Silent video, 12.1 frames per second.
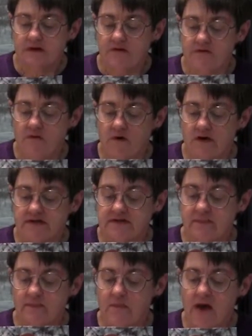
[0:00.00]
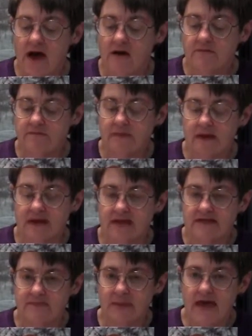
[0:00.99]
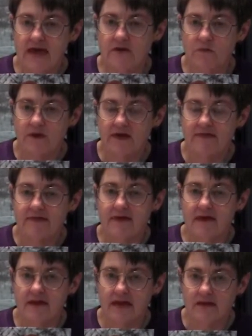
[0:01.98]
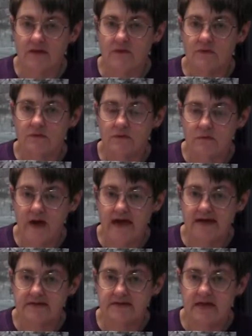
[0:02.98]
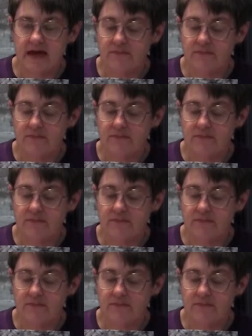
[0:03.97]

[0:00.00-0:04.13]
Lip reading: of course, brown is made with yellow, red,